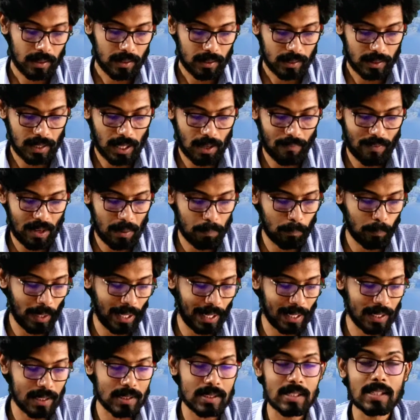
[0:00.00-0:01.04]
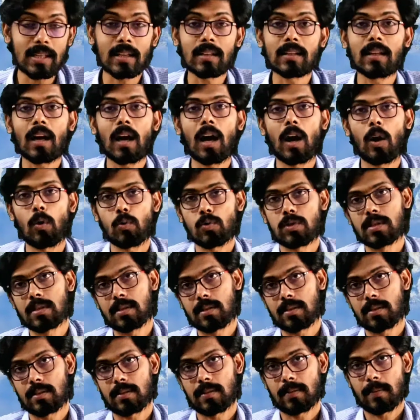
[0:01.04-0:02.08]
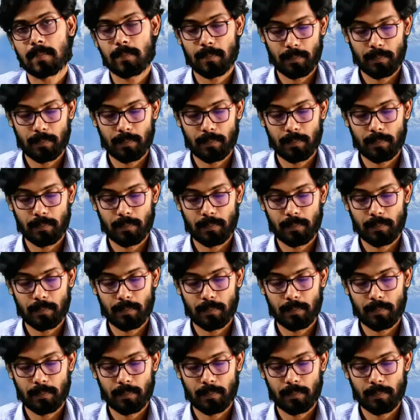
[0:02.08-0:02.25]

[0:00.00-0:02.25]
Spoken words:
they were playing near the house.